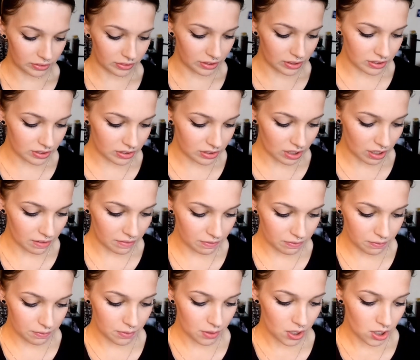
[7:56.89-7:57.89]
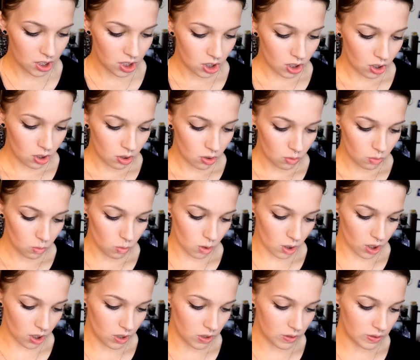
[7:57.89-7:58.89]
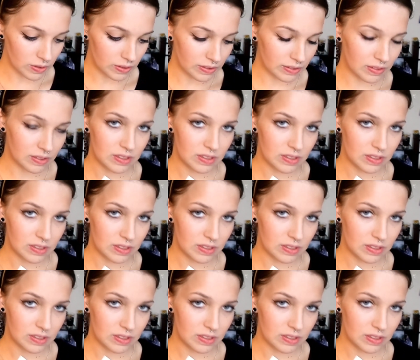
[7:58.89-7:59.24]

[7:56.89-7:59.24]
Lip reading: This stuff was